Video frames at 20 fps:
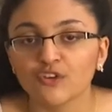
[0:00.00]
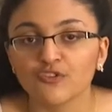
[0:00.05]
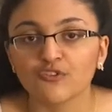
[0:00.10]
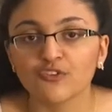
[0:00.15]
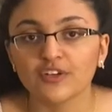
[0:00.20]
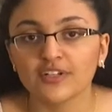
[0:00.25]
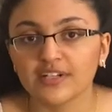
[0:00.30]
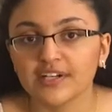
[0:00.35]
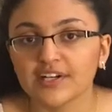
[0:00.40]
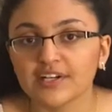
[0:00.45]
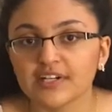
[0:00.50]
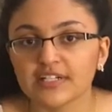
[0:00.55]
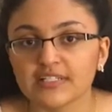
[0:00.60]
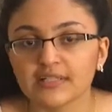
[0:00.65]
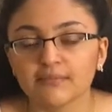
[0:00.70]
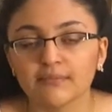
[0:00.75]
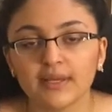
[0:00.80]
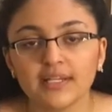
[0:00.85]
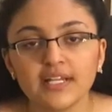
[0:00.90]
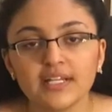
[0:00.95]
For years,
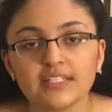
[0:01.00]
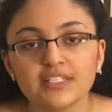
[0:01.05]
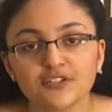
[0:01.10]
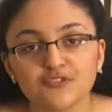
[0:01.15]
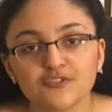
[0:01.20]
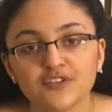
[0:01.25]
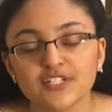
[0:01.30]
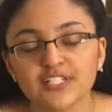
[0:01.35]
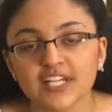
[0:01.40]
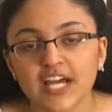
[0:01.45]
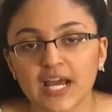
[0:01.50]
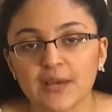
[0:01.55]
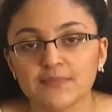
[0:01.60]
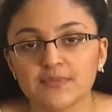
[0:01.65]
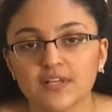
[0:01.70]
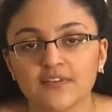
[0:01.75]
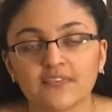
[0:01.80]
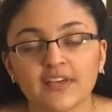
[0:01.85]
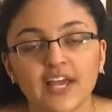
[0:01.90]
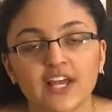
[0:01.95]
many different types
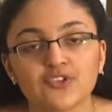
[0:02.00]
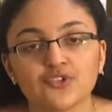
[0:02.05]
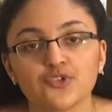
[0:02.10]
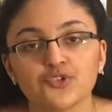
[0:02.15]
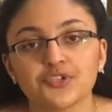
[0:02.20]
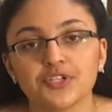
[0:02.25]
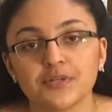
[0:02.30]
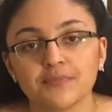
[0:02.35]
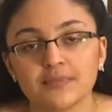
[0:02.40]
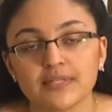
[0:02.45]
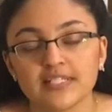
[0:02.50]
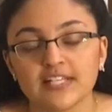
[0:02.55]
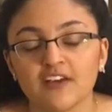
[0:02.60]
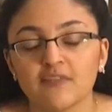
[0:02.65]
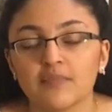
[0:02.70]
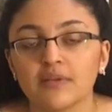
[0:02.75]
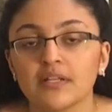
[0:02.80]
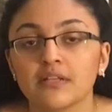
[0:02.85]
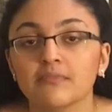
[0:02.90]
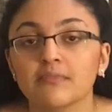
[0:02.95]
of cancer treatments
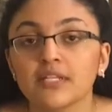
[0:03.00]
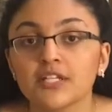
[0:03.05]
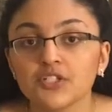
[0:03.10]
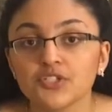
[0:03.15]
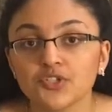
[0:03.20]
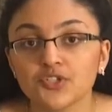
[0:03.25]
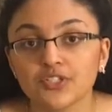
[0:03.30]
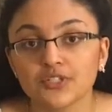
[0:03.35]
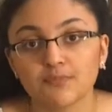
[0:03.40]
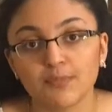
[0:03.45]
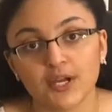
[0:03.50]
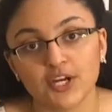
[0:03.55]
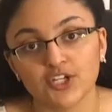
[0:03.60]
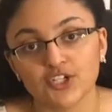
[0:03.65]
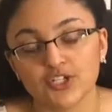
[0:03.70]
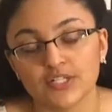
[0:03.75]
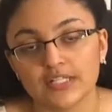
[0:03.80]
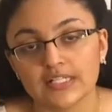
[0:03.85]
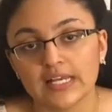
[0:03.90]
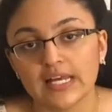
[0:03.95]
have been administered to
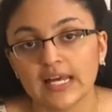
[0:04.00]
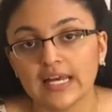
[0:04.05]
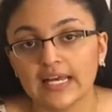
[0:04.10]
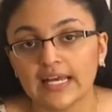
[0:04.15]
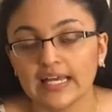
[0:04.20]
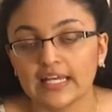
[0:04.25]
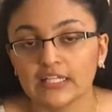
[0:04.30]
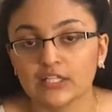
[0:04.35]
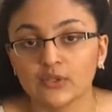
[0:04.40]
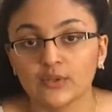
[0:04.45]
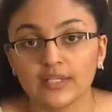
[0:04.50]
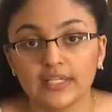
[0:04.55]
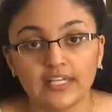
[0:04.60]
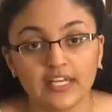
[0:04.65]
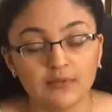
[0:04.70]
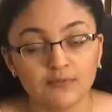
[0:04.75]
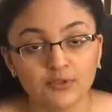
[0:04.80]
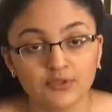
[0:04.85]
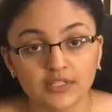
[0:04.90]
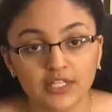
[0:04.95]
patients, including
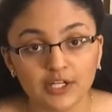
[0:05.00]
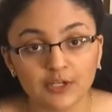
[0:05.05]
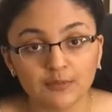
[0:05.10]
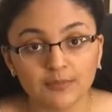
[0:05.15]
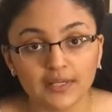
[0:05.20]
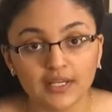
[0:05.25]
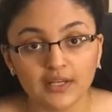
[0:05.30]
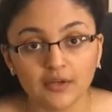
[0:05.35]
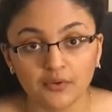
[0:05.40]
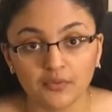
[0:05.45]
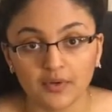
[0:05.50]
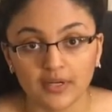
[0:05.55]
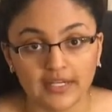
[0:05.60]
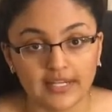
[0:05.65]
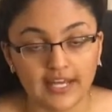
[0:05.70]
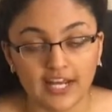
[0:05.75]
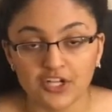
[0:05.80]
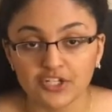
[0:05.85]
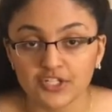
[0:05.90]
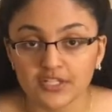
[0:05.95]
chemotherapy,
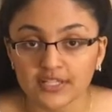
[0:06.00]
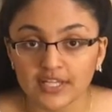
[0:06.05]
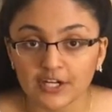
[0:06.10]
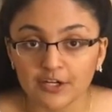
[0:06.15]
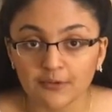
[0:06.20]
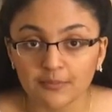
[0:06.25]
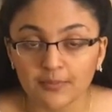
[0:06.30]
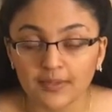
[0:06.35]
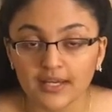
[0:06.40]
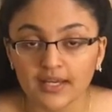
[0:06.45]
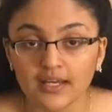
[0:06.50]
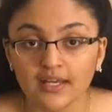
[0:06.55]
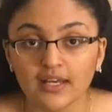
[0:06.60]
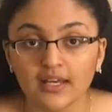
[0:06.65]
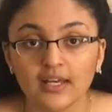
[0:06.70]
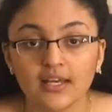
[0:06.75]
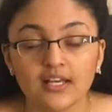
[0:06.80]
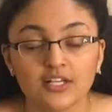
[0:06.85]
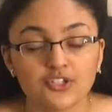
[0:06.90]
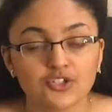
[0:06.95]
radiation therapy,
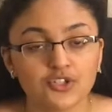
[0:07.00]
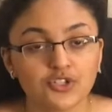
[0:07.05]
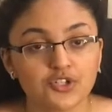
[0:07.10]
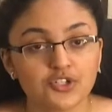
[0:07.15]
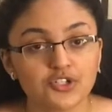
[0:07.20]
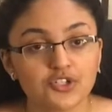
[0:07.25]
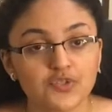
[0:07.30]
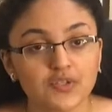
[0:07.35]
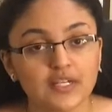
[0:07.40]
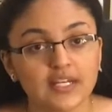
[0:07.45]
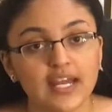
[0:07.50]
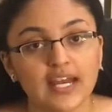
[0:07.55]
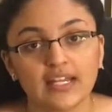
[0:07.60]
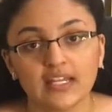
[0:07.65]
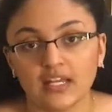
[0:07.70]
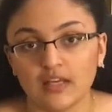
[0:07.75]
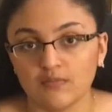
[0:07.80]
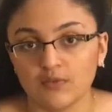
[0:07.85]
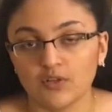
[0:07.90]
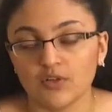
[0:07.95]
surgery, and
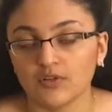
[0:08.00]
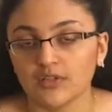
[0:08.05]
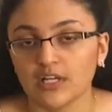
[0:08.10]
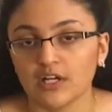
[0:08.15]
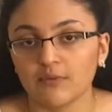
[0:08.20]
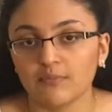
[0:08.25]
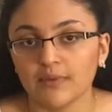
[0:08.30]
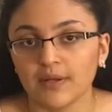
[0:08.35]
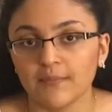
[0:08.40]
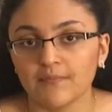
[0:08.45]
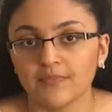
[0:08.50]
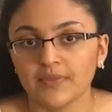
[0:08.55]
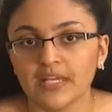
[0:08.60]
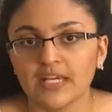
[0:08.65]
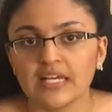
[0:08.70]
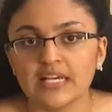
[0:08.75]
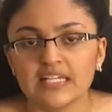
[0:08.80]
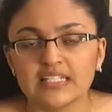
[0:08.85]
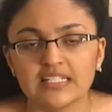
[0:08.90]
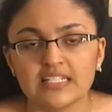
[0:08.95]
immunotherapy.
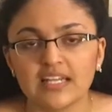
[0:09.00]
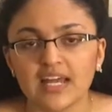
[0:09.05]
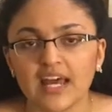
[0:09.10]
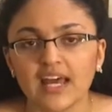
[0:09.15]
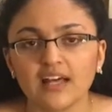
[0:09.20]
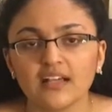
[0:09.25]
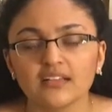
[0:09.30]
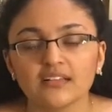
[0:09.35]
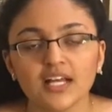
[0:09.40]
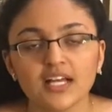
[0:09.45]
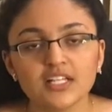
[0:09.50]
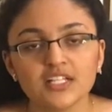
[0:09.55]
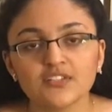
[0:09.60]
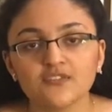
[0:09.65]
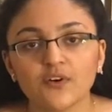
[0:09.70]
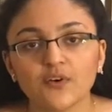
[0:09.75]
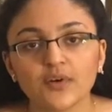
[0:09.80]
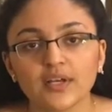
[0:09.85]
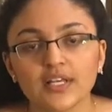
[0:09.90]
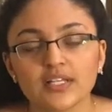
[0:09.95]
Today, let's
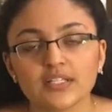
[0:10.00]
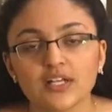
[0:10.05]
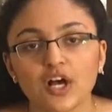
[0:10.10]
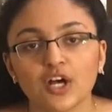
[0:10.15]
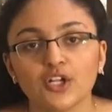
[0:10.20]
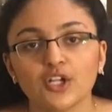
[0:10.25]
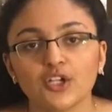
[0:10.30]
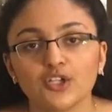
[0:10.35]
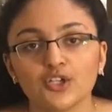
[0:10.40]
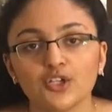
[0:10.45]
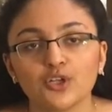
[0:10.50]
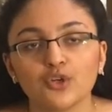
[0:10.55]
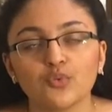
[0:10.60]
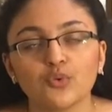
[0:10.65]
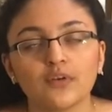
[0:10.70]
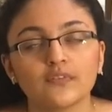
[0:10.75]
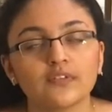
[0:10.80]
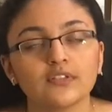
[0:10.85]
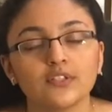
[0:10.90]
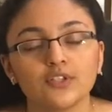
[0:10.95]
focus on a new
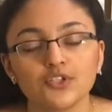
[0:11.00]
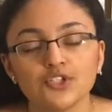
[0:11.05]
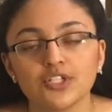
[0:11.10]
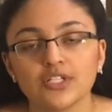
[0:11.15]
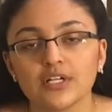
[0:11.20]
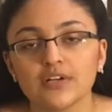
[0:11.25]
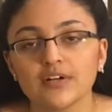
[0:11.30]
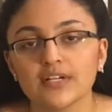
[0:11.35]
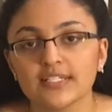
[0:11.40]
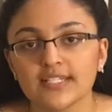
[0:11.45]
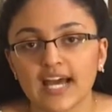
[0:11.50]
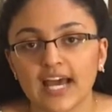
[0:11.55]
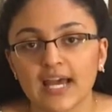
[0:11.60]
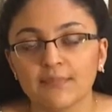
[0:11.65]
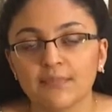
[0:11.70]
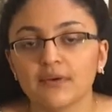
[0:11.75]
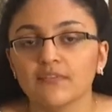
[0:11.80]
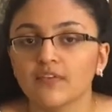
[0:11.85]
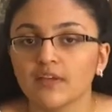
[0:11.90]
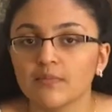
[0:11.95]
revolutionary
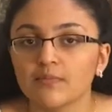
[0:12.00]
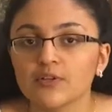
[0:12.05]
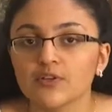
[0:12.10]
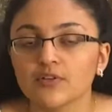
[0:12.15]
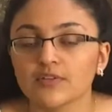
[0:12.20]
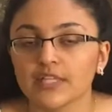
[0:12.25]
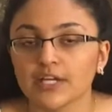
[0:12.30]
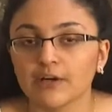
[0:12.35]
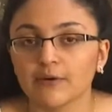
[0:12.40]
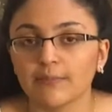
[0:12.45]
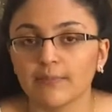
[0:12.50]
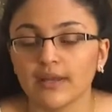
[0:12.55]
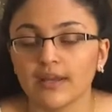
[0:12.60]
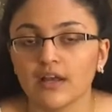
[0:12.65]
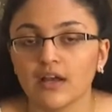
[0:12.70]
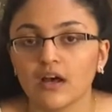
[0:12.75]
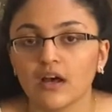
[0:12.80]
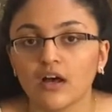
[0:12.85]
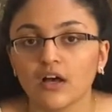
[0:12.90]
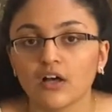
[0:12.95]
type of immunotherapy
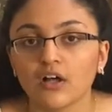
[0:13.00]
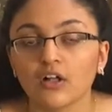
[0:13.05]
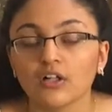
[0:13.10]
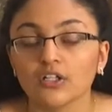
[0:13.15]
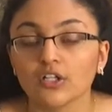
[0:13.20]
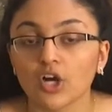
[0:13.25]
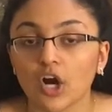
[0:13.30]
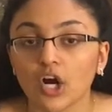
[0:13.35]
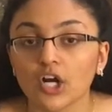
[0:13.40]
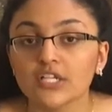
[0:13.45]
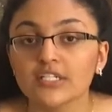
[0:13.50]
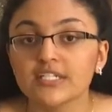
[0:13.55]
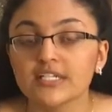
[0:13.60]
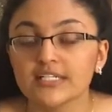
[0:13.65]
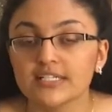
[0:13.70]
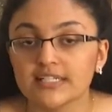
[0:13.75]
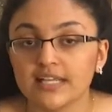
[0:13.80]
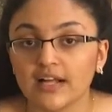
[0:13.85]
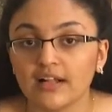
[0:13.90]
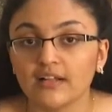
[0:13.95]
called CAR
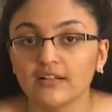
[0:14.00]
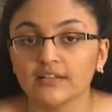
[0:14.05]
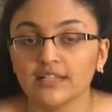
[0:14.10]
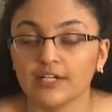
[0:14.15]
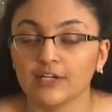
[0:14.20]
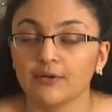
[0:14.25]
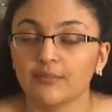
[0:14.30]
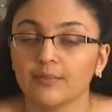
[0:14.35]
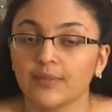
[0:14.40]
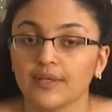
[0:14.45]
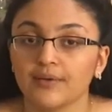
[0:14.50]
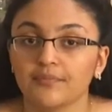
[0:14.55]
T-cell therapy.